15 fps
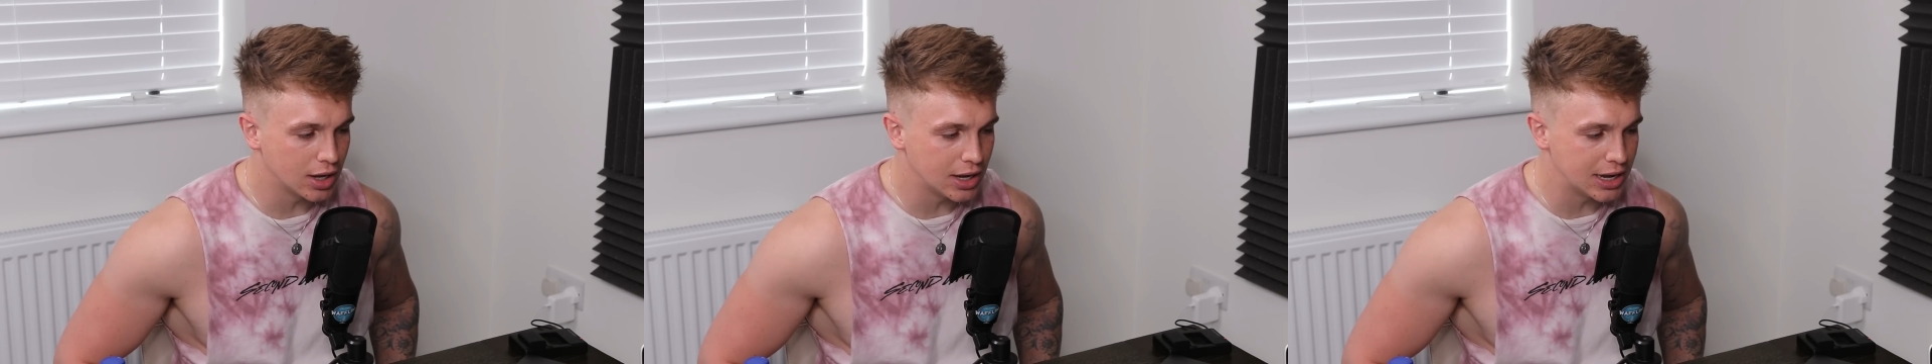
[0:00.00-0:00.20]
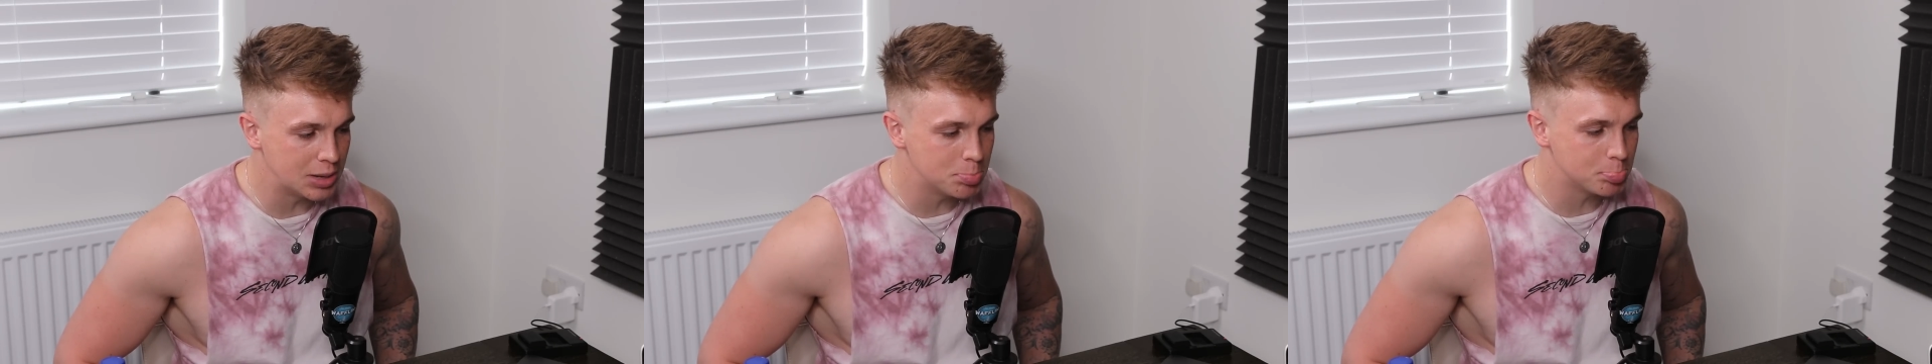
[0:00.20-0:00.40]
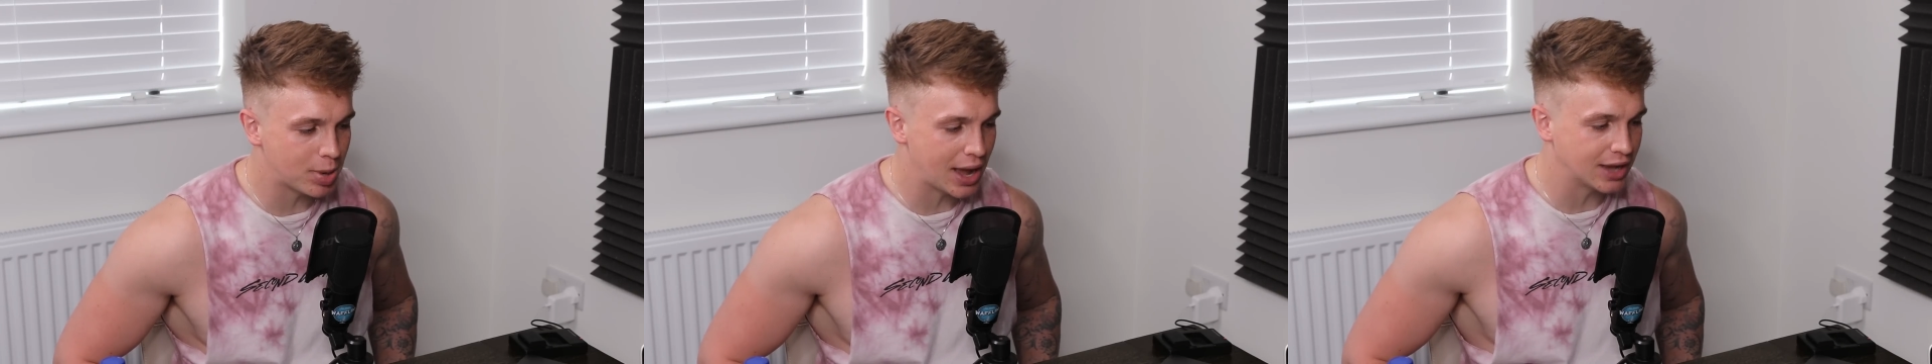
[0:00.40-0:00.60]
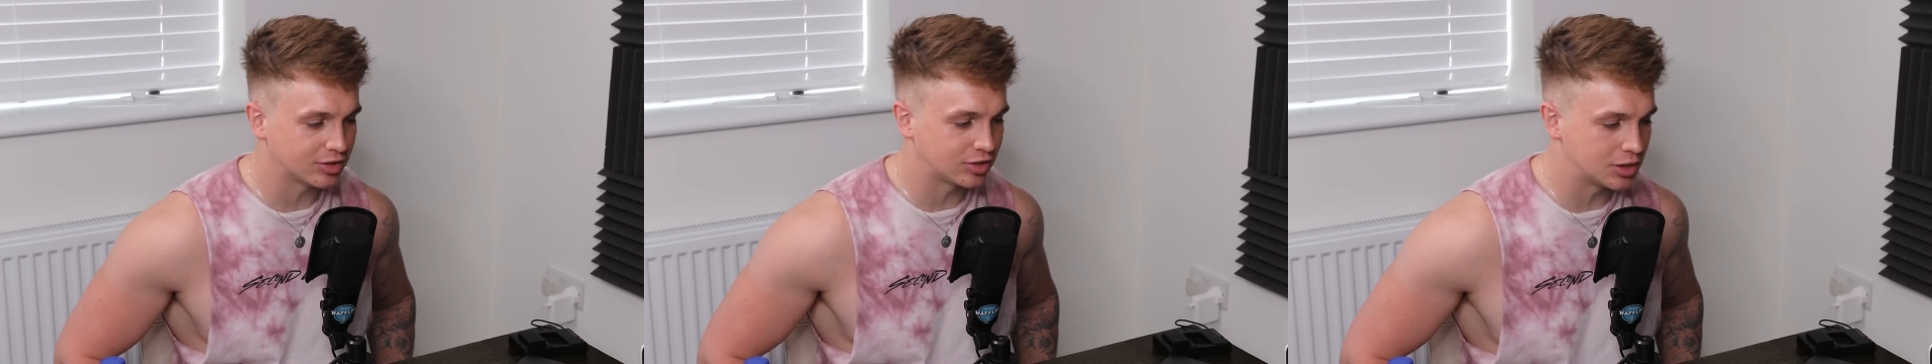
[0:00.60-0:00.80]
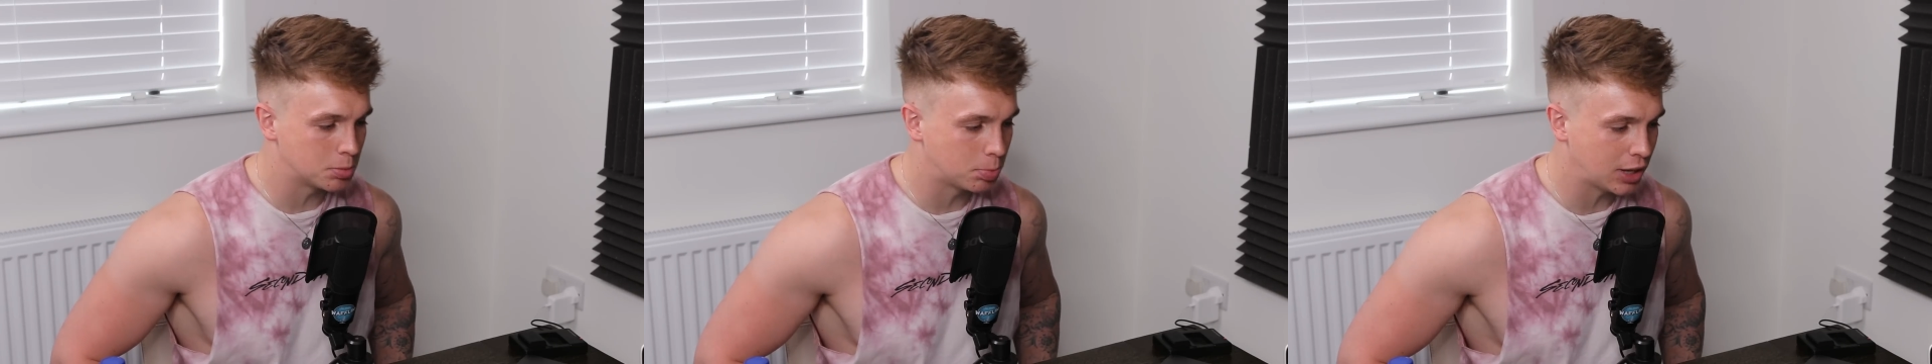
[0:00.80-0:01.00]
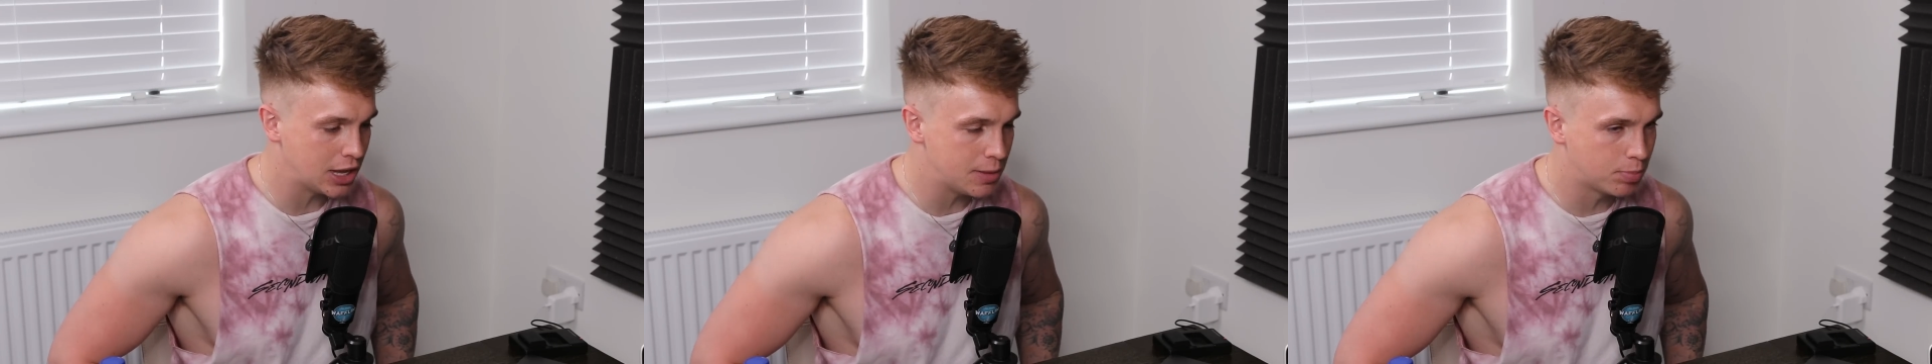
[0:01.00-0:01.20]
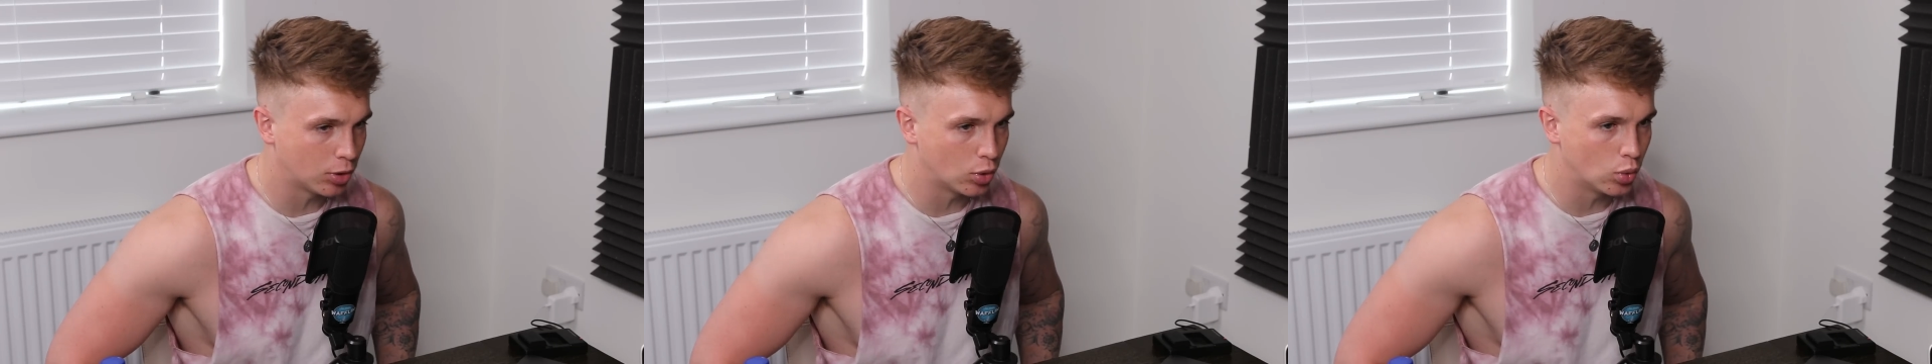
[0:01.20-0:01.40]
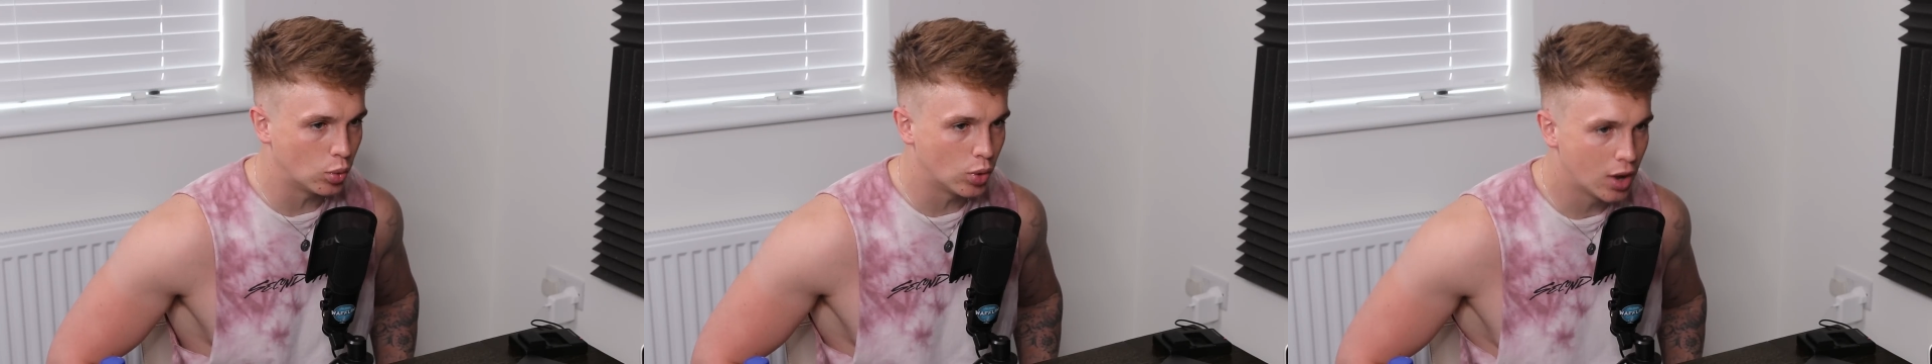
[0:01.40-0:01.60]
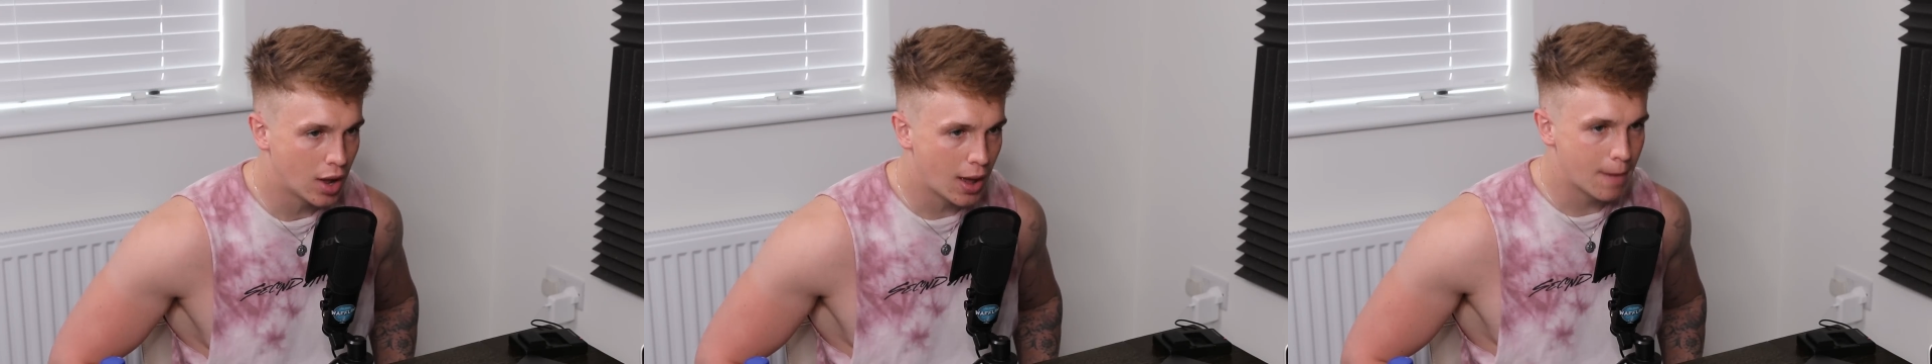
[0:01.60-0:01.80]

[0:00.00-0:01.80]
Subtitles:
impacting people